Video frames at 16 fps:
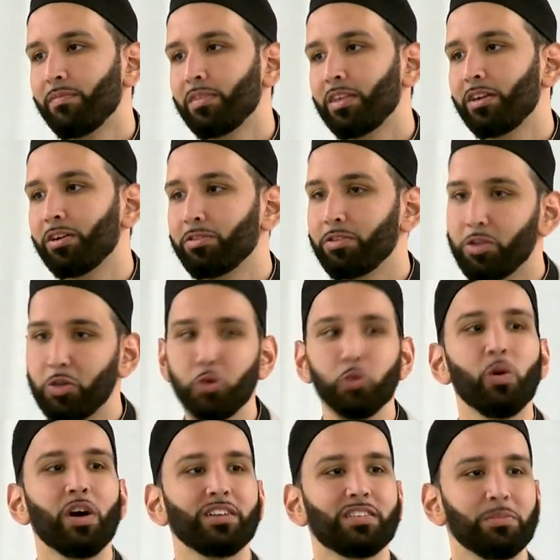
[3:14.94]
You know, you
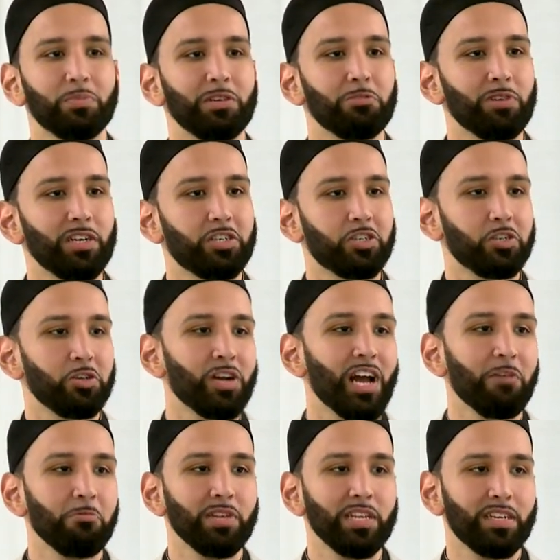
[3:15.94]
want to be rich. You're
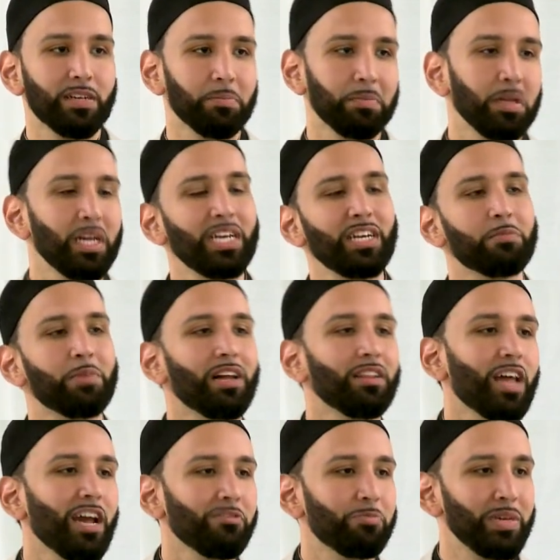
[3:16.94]
not really complaining about
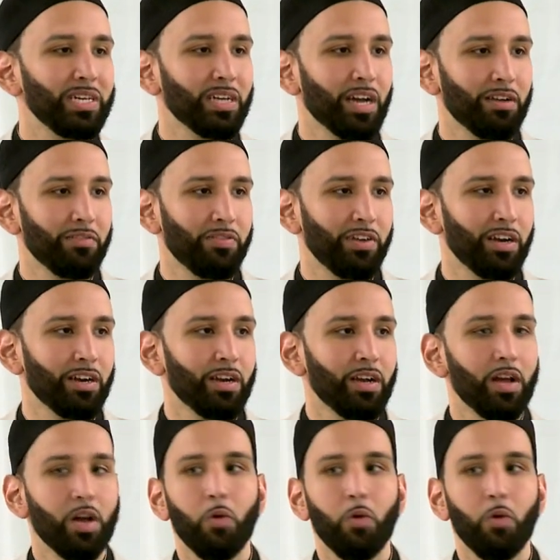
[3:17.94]
life being unfair